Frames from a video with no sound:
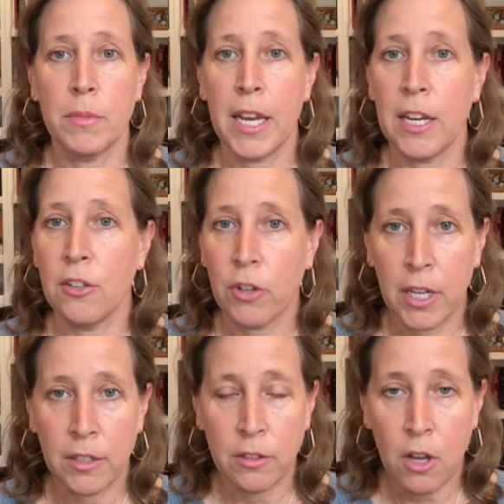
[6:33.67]

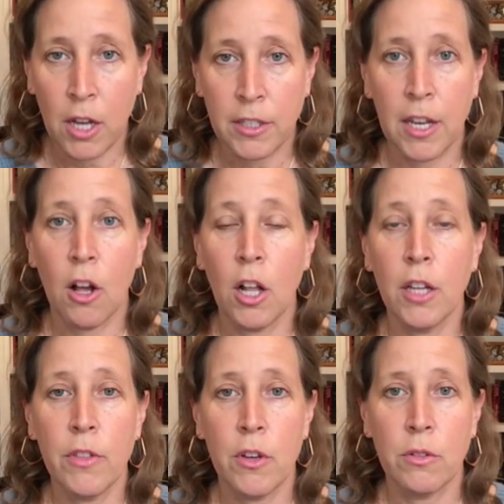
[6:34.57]
dangerous content. All
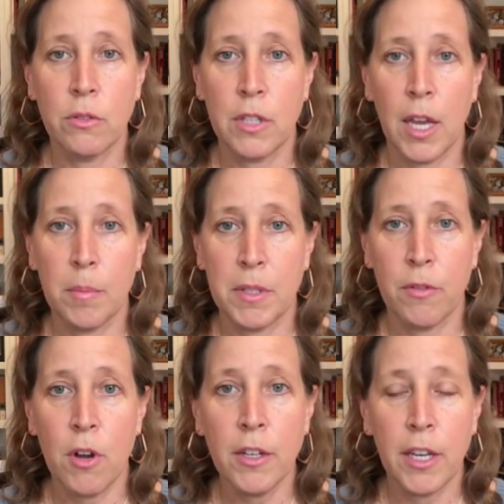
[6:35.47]
of those types of
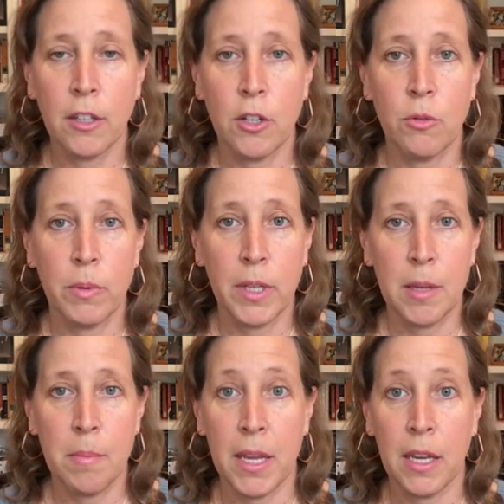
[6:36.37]
content could
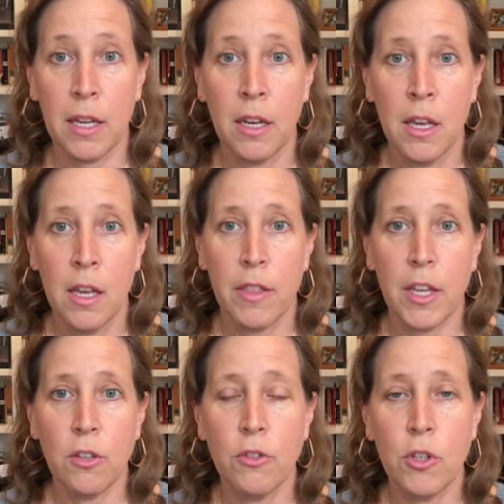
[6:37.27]
really make it that
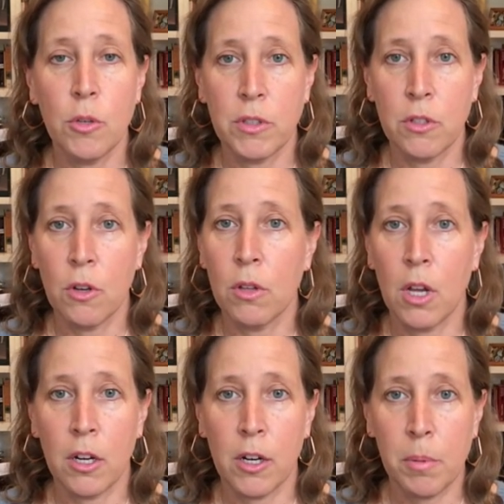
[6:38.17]
YouTube was no
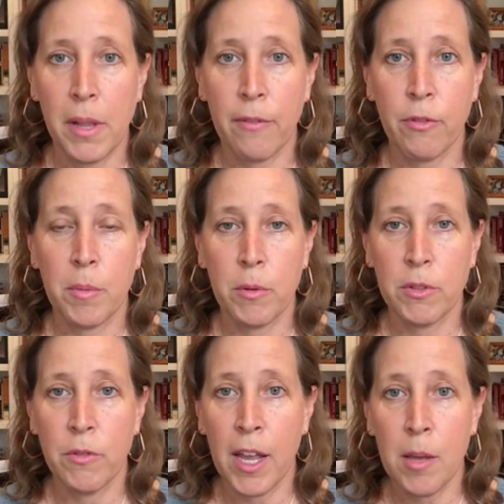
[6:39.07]
longer a platform that
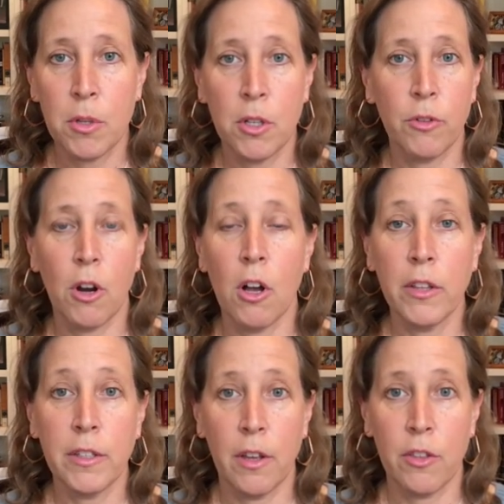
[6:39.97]
was viable for all
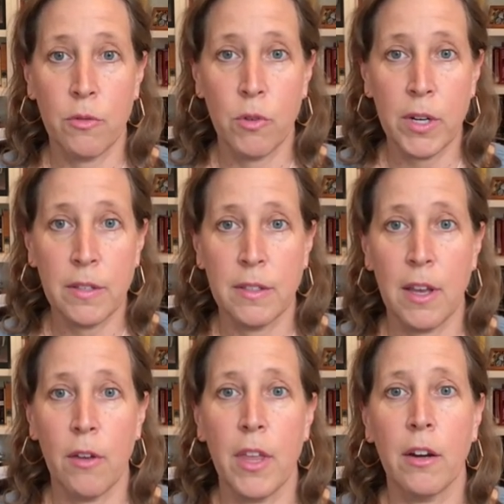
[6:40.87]
these other voices
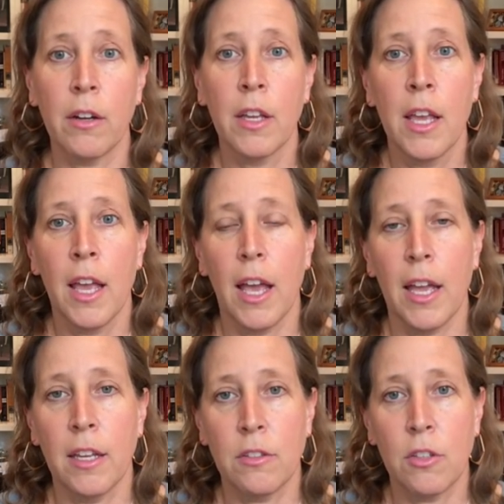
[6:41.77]
out there.
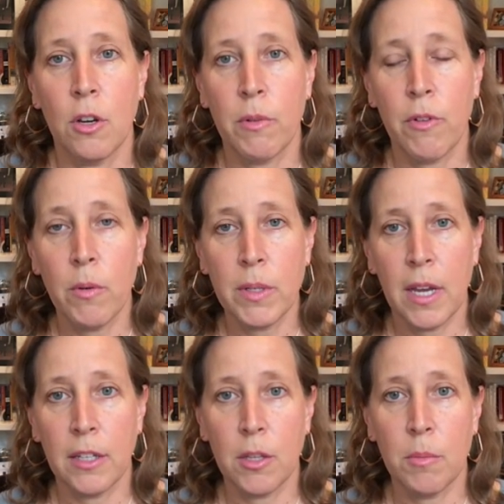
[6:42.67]
And so we've always
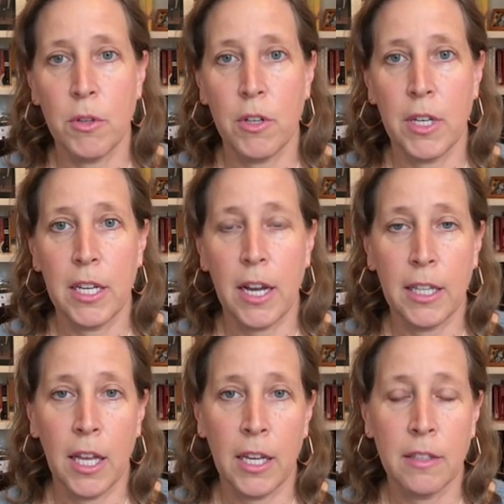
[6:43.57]
had community
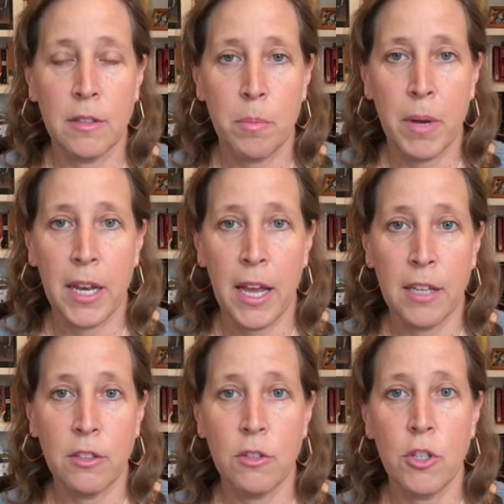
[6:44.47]
guidelines, but
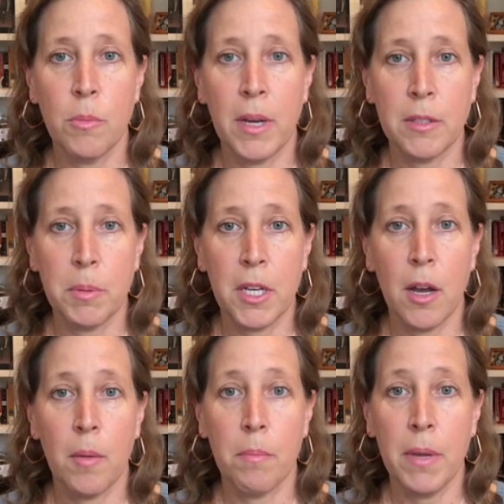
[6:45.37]
as YouTube has
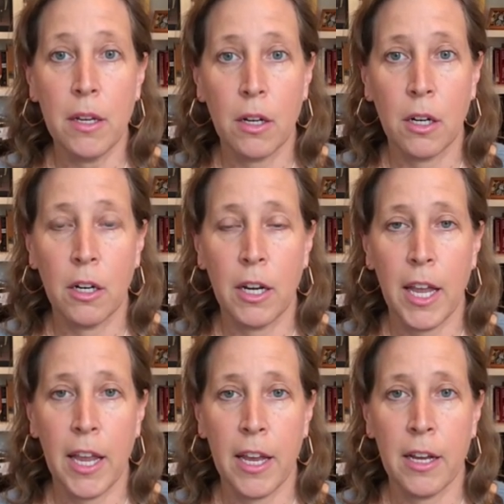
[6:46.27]
become bigger
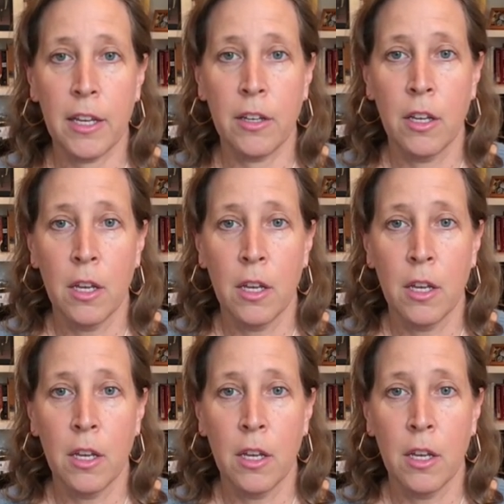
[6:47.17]
and